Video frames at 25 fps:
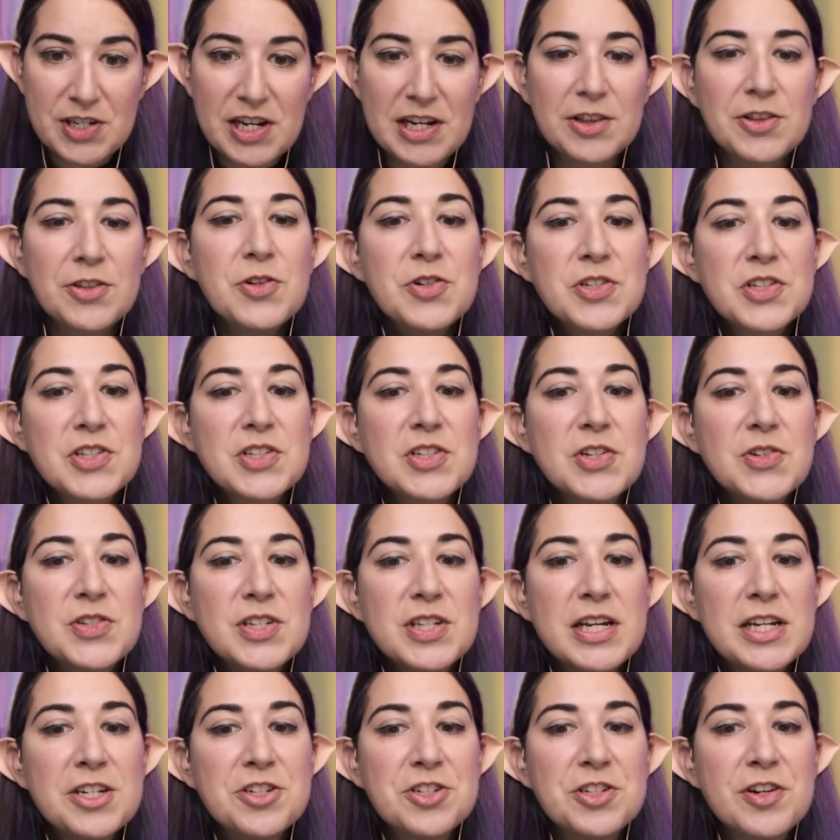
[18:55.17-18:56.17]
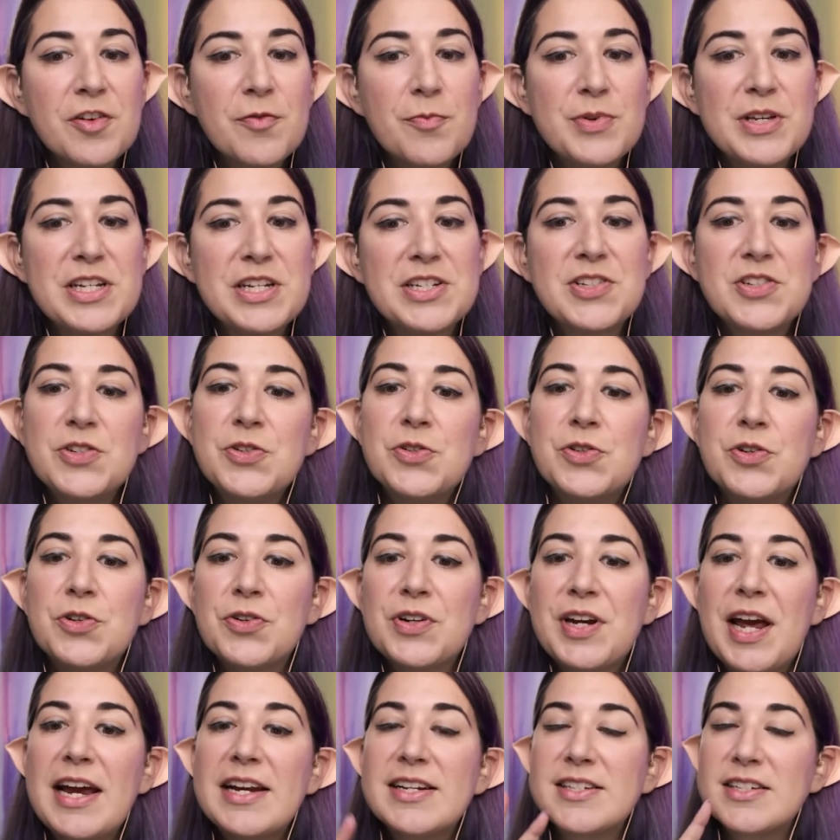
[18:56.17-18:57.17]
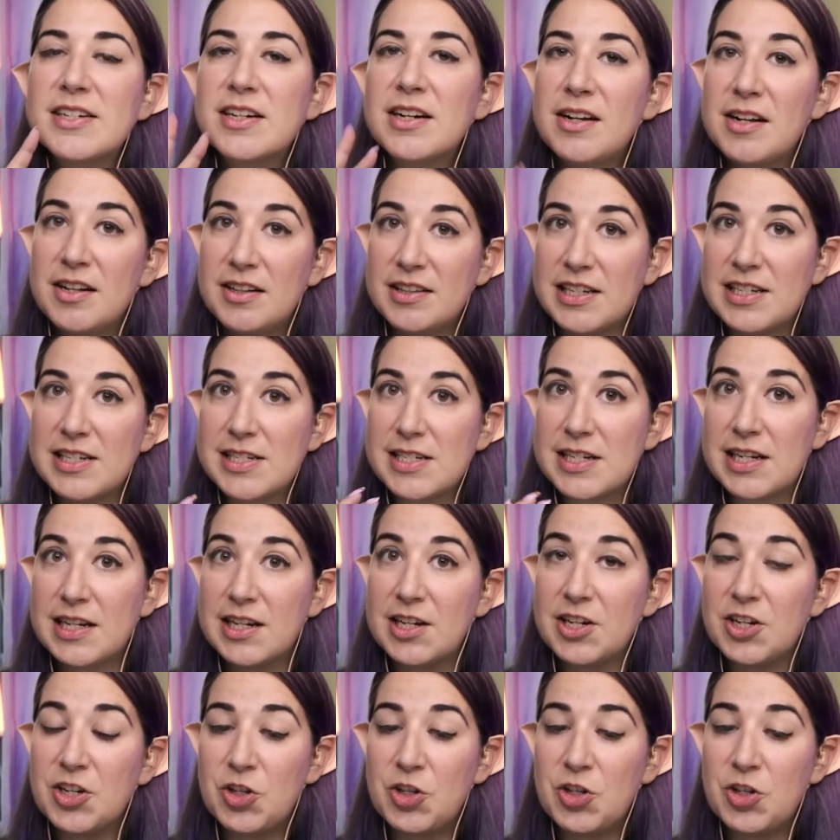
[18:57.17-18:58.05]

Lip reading: a loose association of beasts who create holistic